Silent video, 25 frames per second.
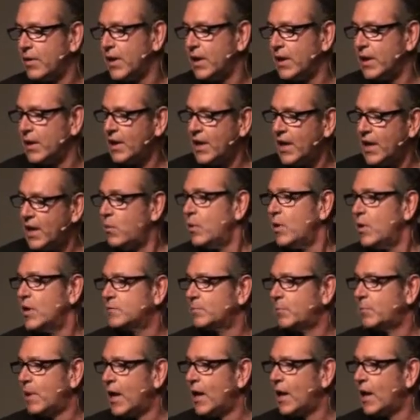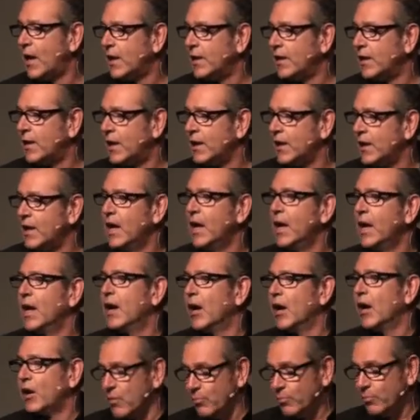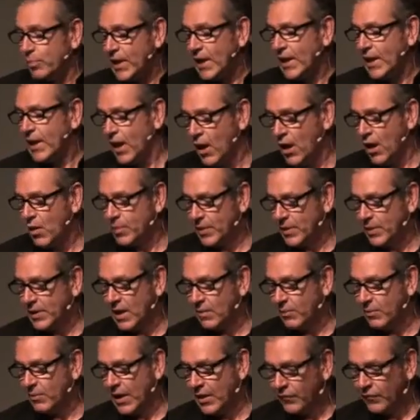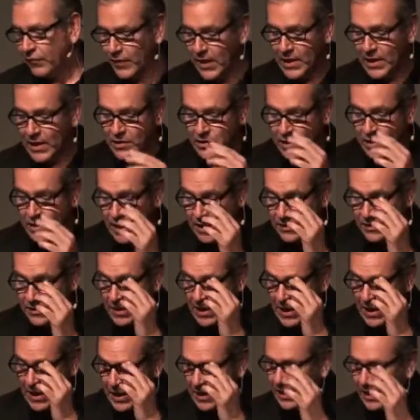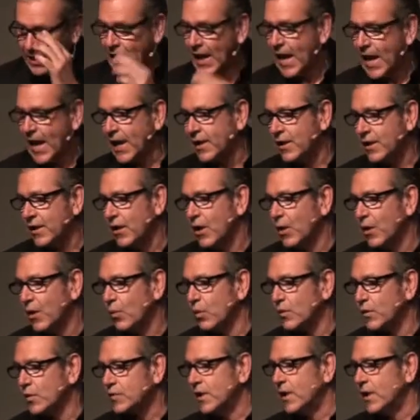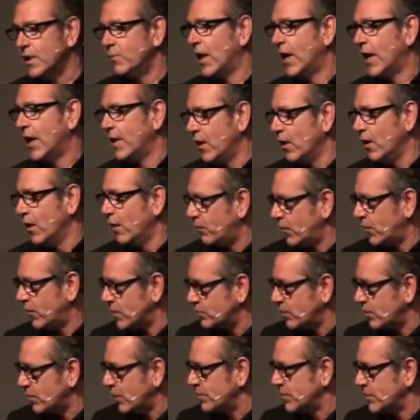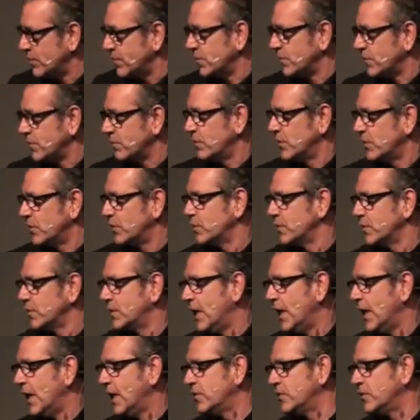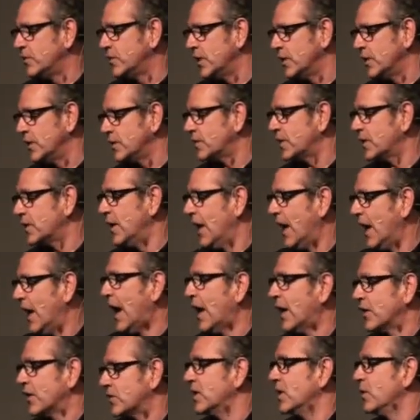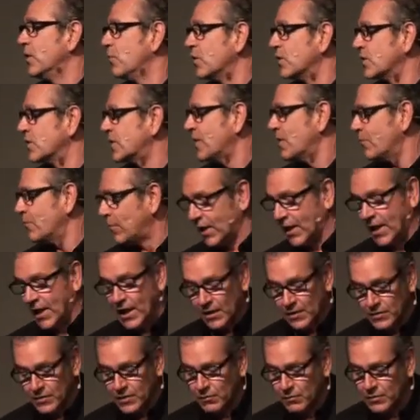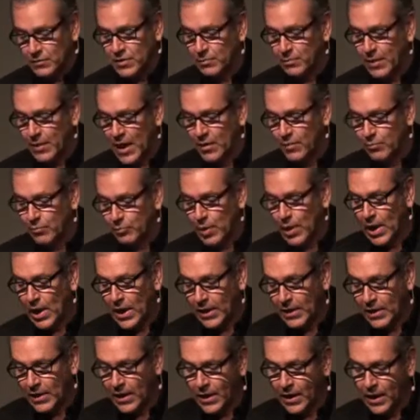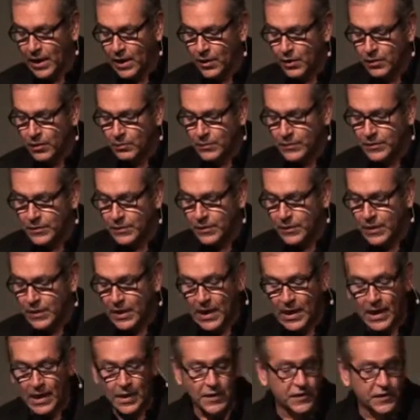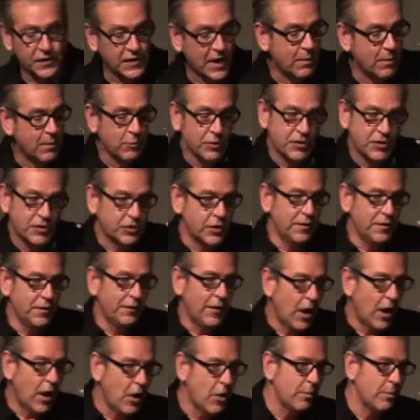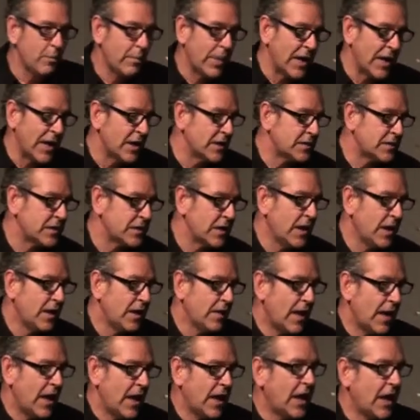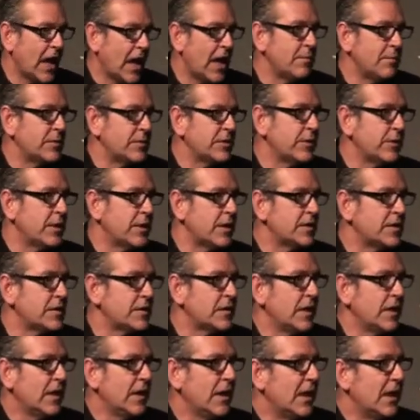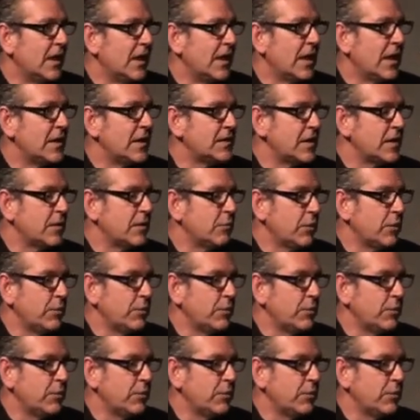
liquids behind it. It completely opened up their franchise. Again, what seemed like the obvious proposition, which was the engines, actually was something else. It was about brightening homes. The same was true for Homebase. They came to us and they said, well,